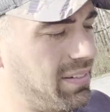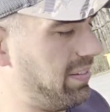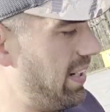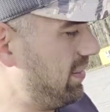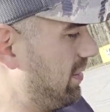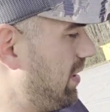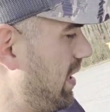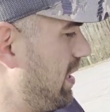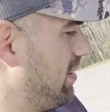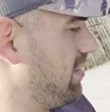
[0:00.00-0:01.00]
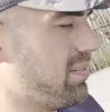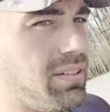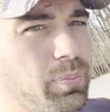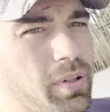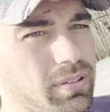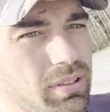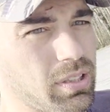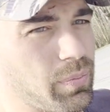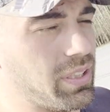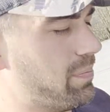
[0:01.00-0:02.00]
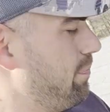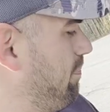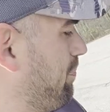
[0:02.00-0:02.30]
nice and tight. This part's aluminum.